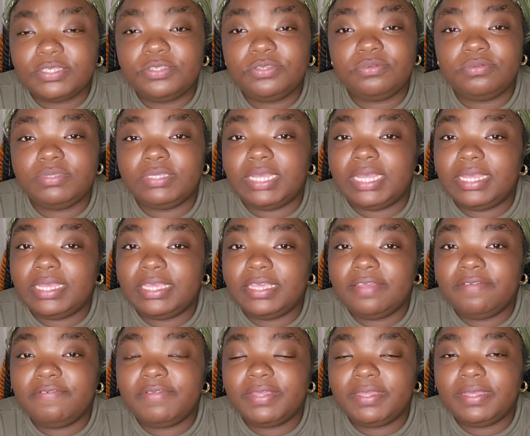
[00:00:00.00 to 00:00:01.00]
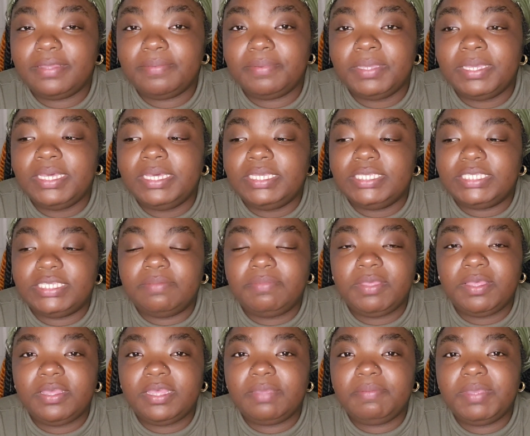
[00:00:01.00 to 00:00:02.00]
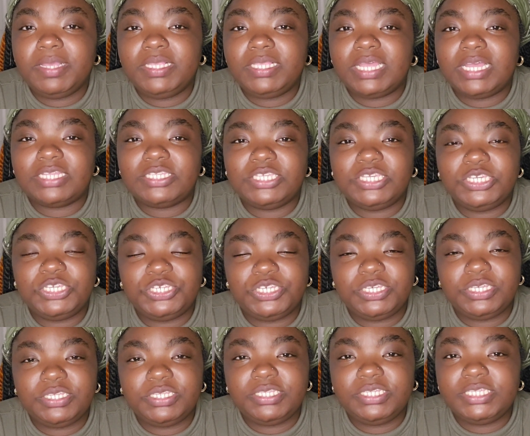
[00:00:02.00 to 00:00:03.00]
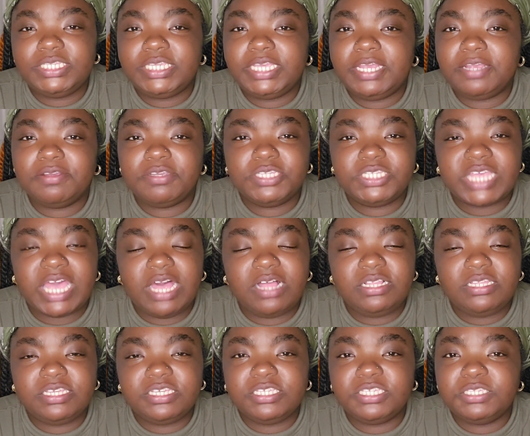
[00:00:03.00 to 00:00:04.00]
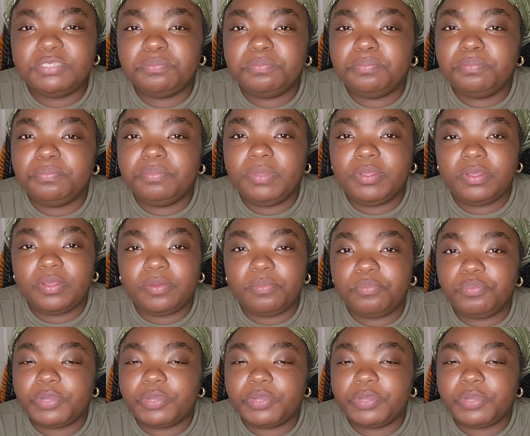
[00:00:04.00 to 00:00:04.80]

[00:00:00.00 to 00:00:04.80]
Do not give up. Some y'all can be locticians, hairstylists, uh,